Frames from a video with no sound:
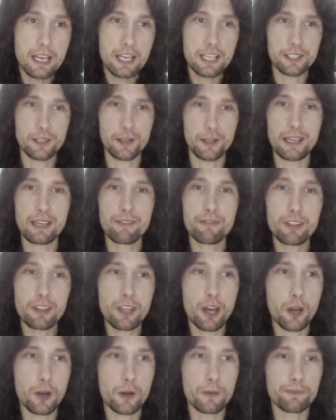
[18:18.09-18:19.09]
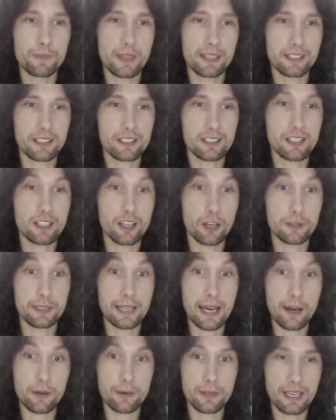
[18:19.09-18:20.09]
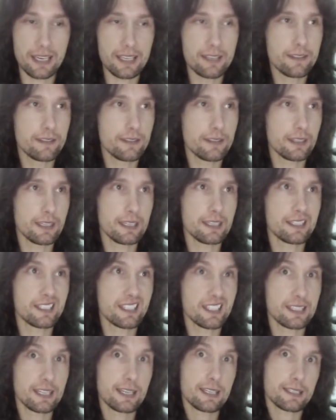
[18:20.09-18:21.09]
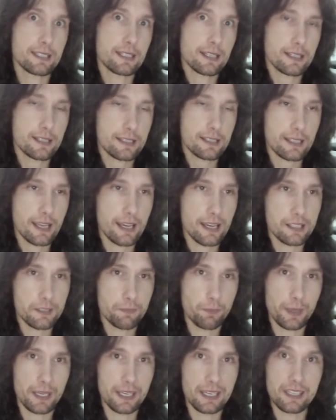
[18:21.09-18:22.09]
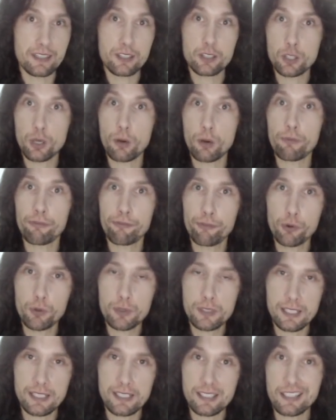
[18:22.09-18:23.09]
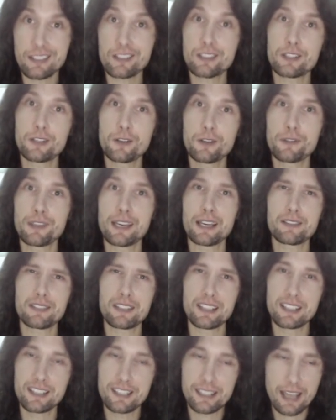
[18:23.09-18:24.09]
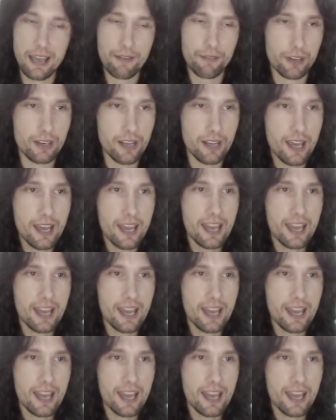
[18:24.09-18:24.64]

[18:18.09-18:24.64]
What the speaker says: So even though it doesn't go down in the statistics as being in the top 40 since 2007,